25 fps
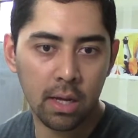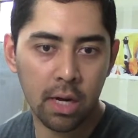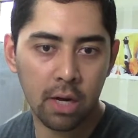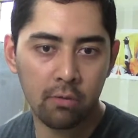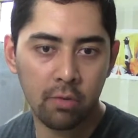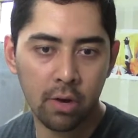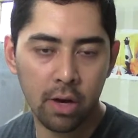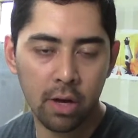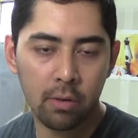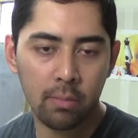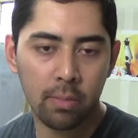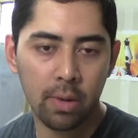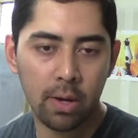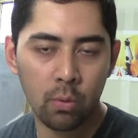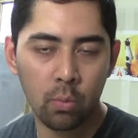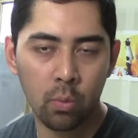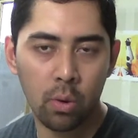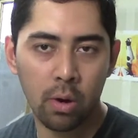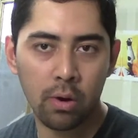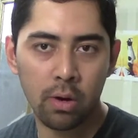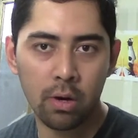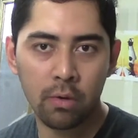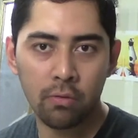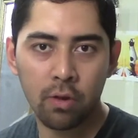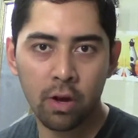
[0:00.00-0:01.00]
kind of recommend
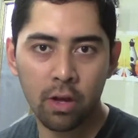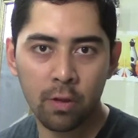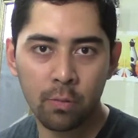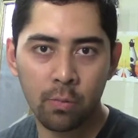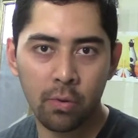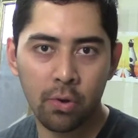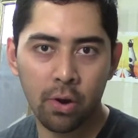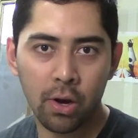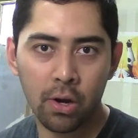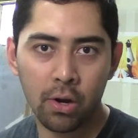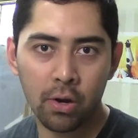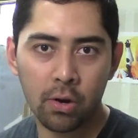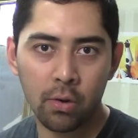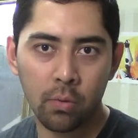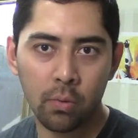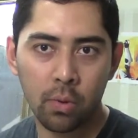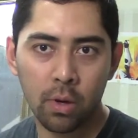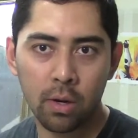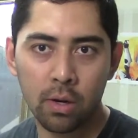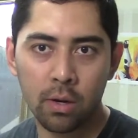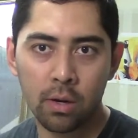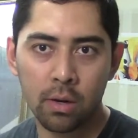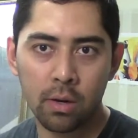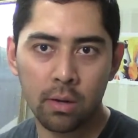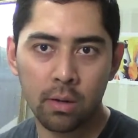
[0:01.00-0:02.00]
wearing a respirator
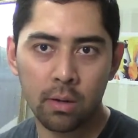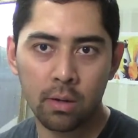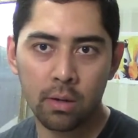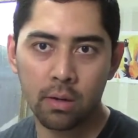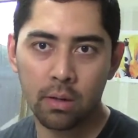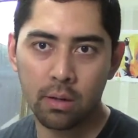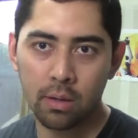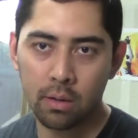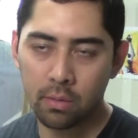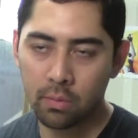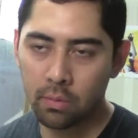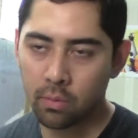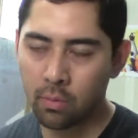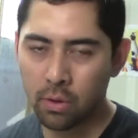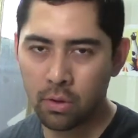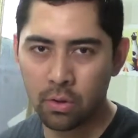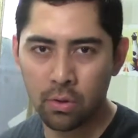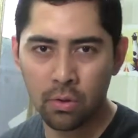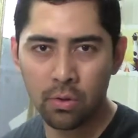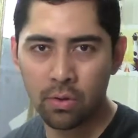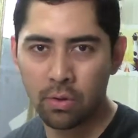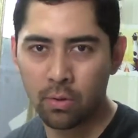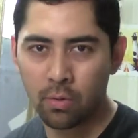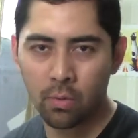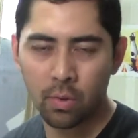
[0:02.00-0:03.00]
when
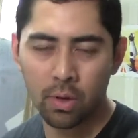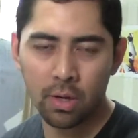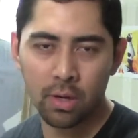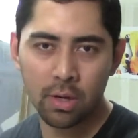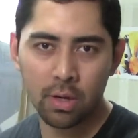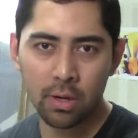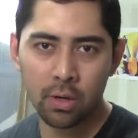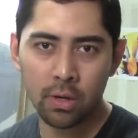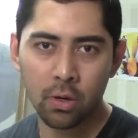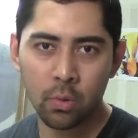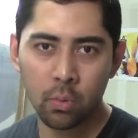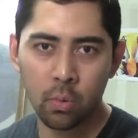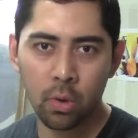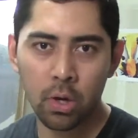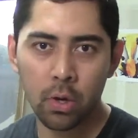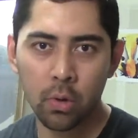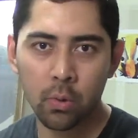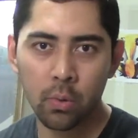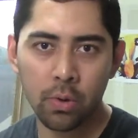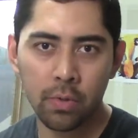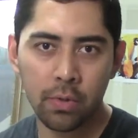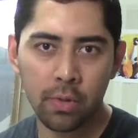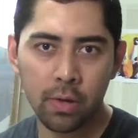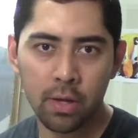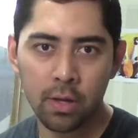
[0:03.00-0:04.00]
you know, working
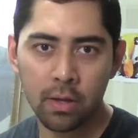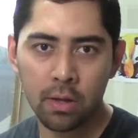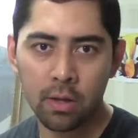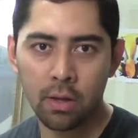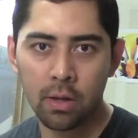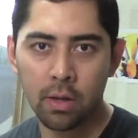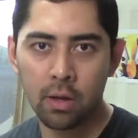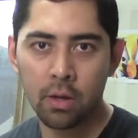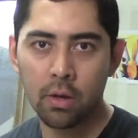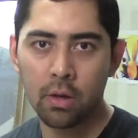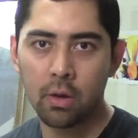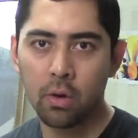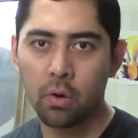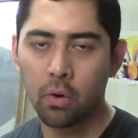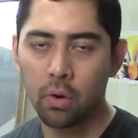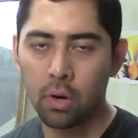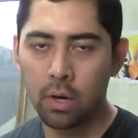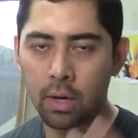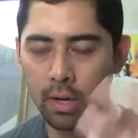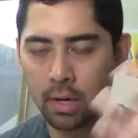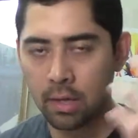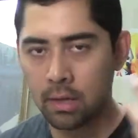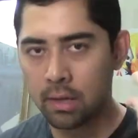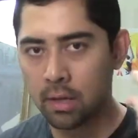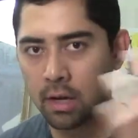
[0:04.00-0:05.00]
with it, or
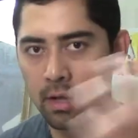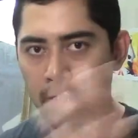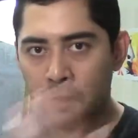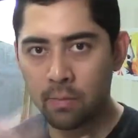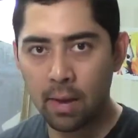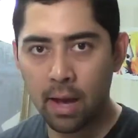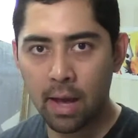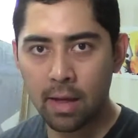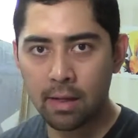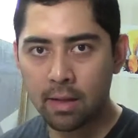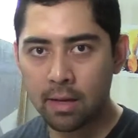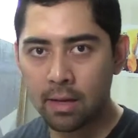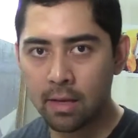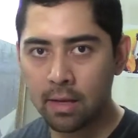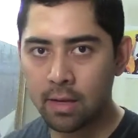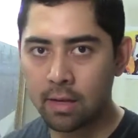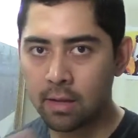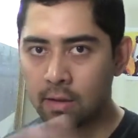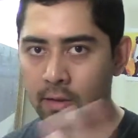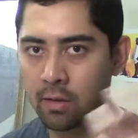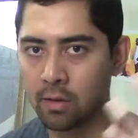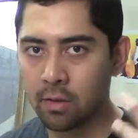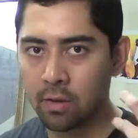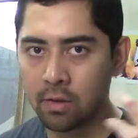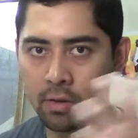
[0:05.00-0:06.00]
like a dust mask at
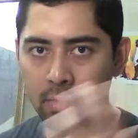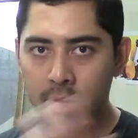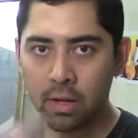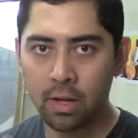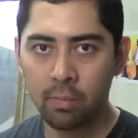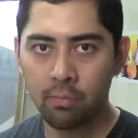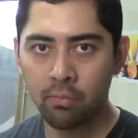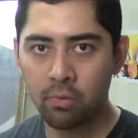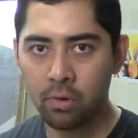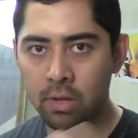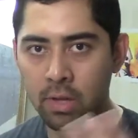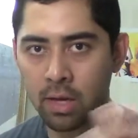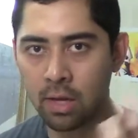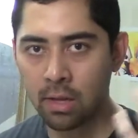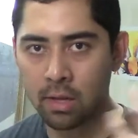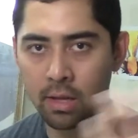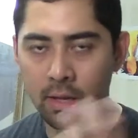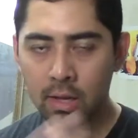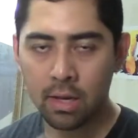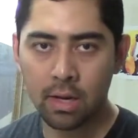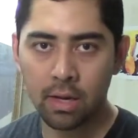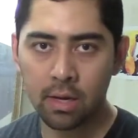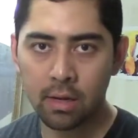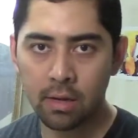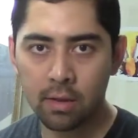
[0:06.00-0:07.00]
least, just to like protect your
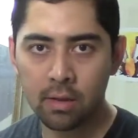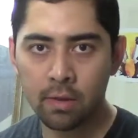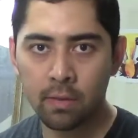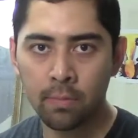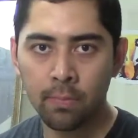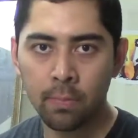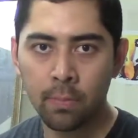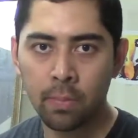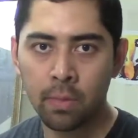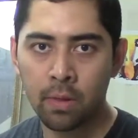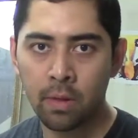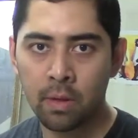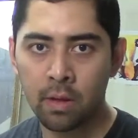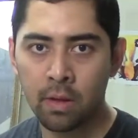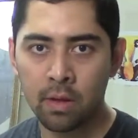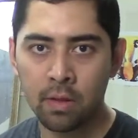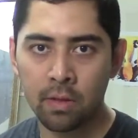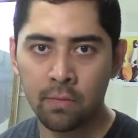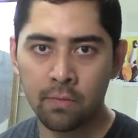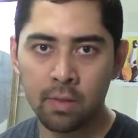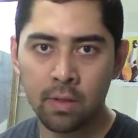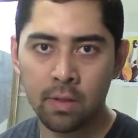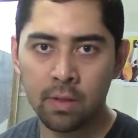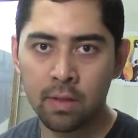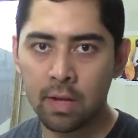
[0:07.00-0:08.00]
lungs. Because
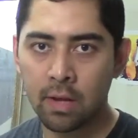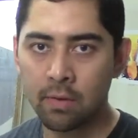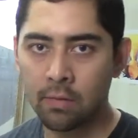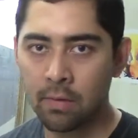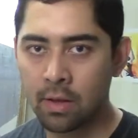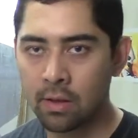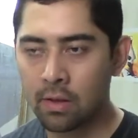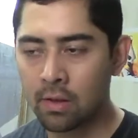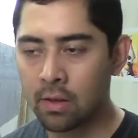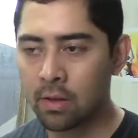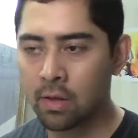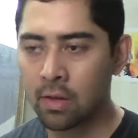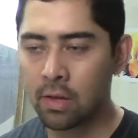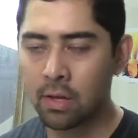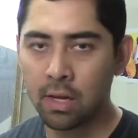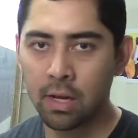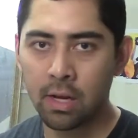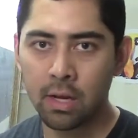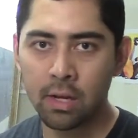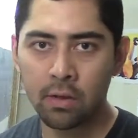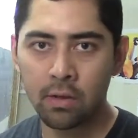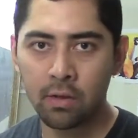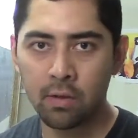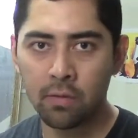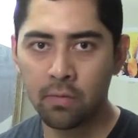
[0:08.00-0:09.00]
if this stuff gets into your
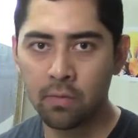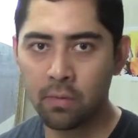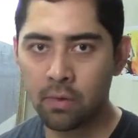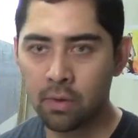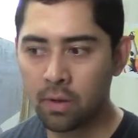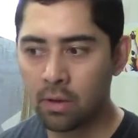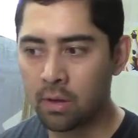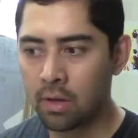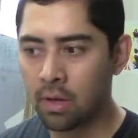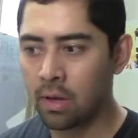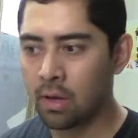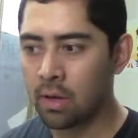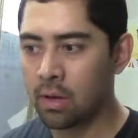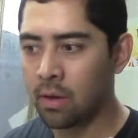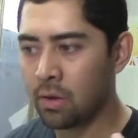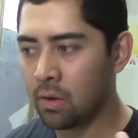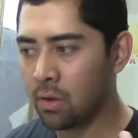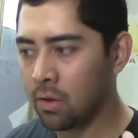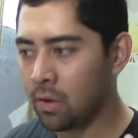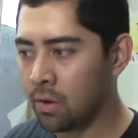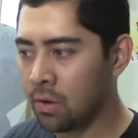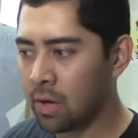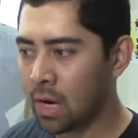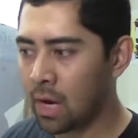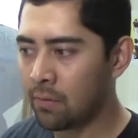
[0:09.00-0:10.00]
lungs,
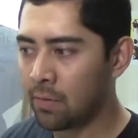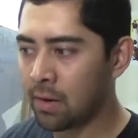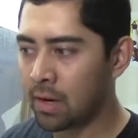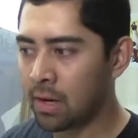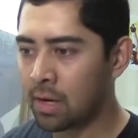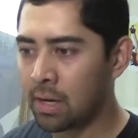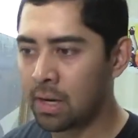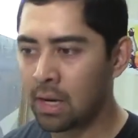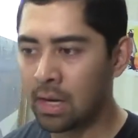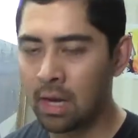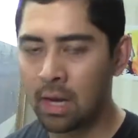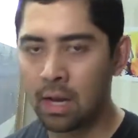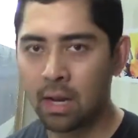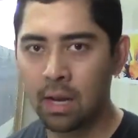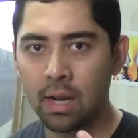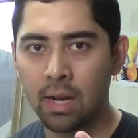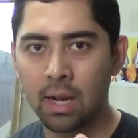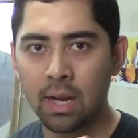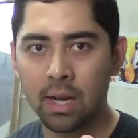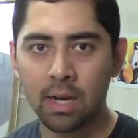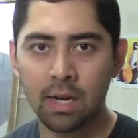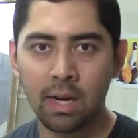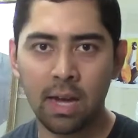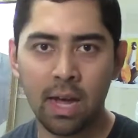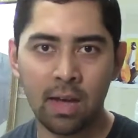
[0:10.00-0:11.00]
you'll have like
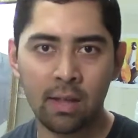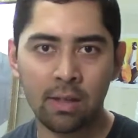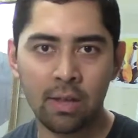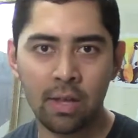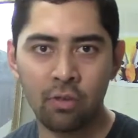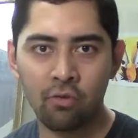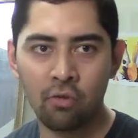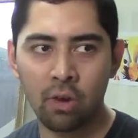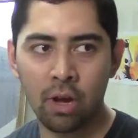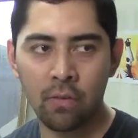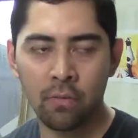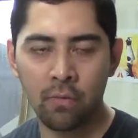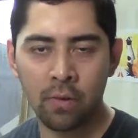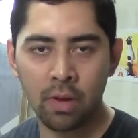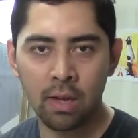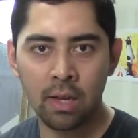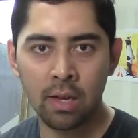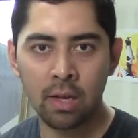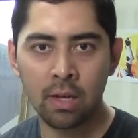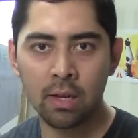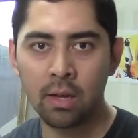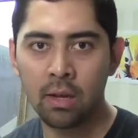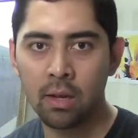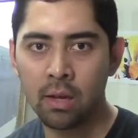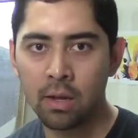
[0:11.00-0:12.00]
a nasty dry
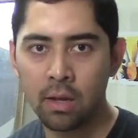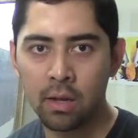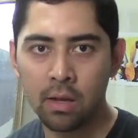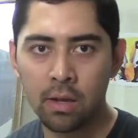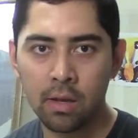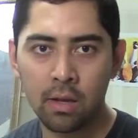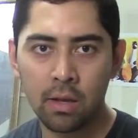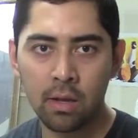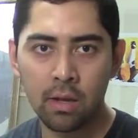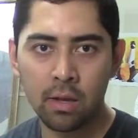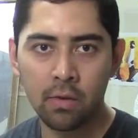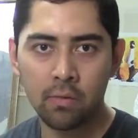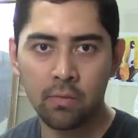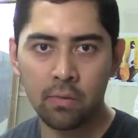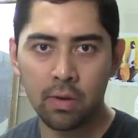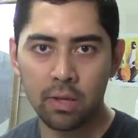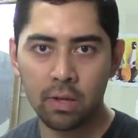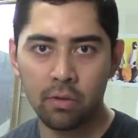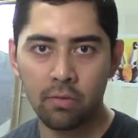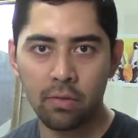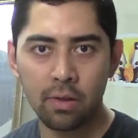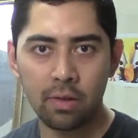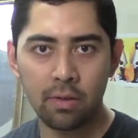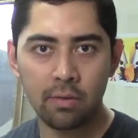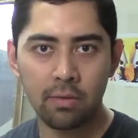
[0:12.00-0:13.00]
feeling for like
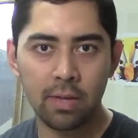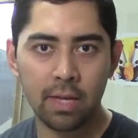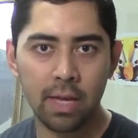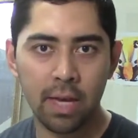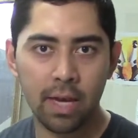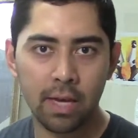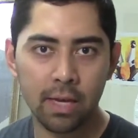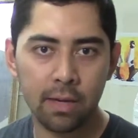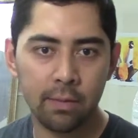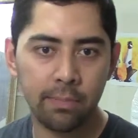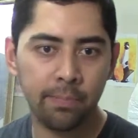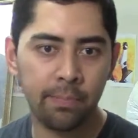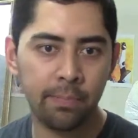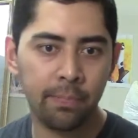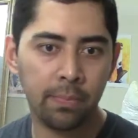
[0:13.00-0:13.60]
the rest of the day.